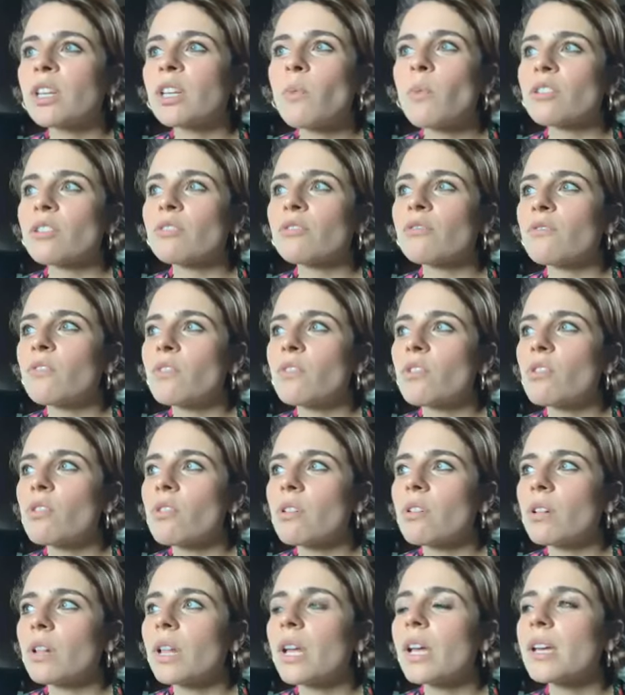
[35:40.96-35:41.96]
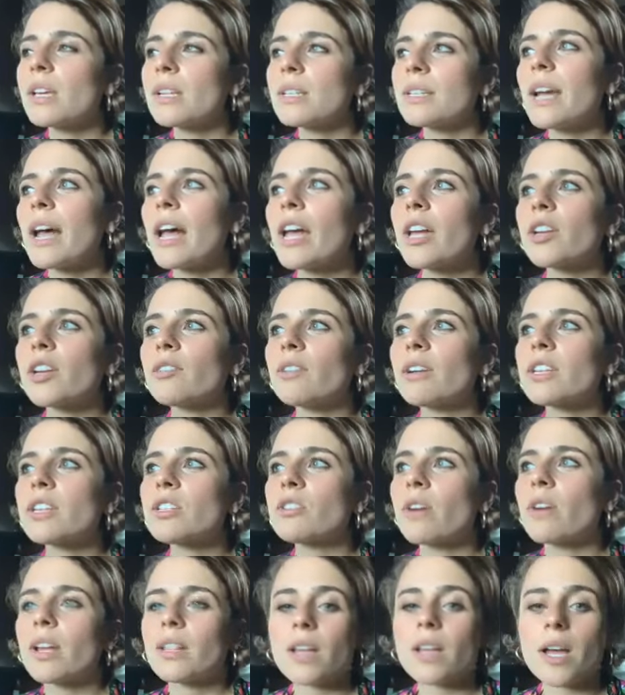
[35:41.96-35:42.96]
wonderful Italian
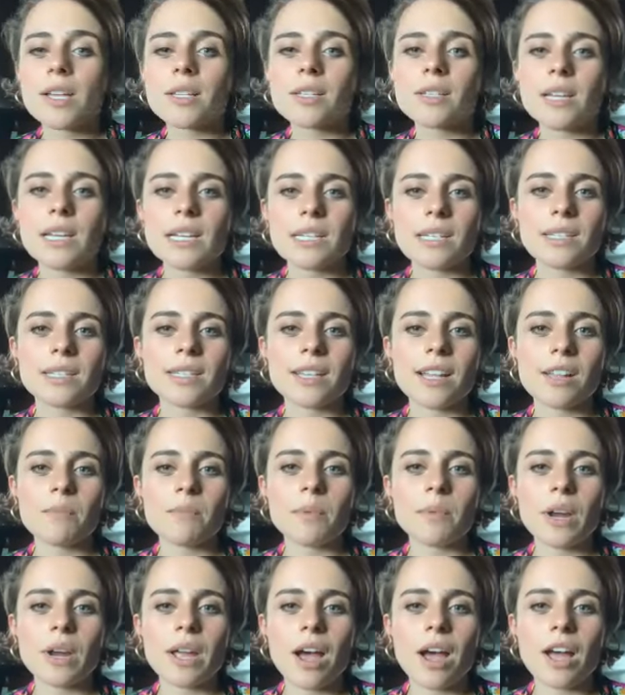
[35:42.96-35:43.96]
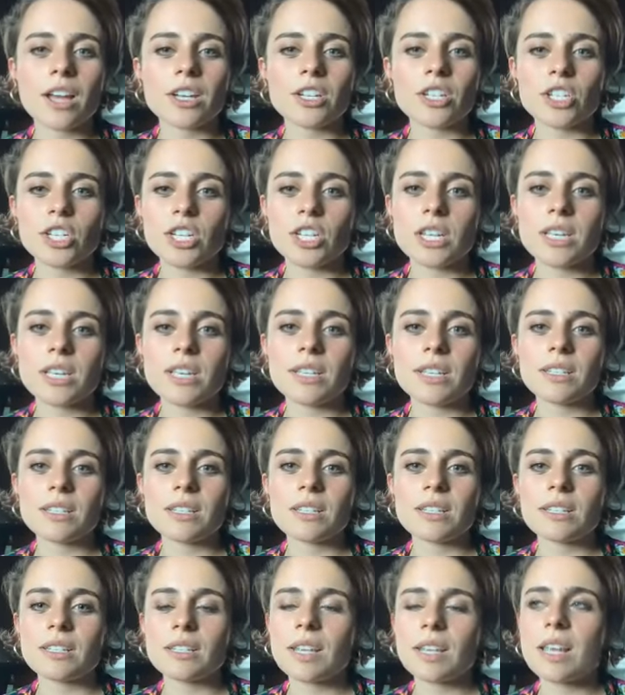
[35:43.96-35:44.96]
restaurant last night to celebrate hot
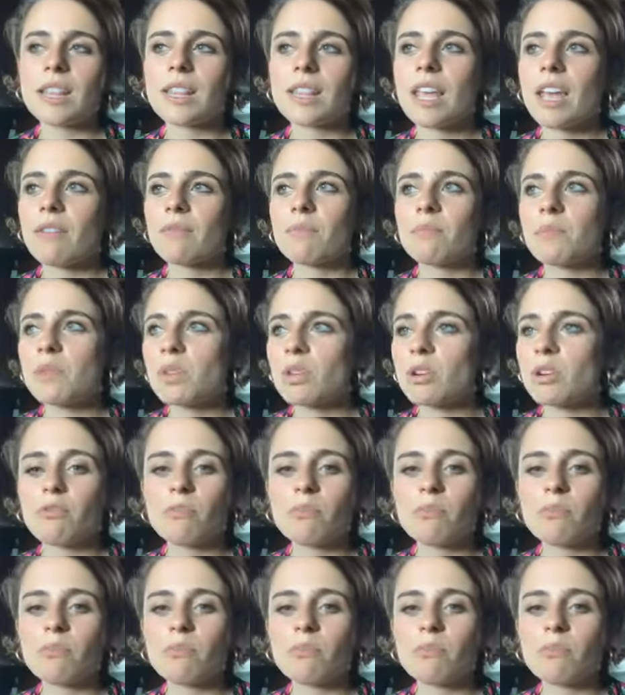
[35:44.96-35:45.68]
cheese. And they have, you know,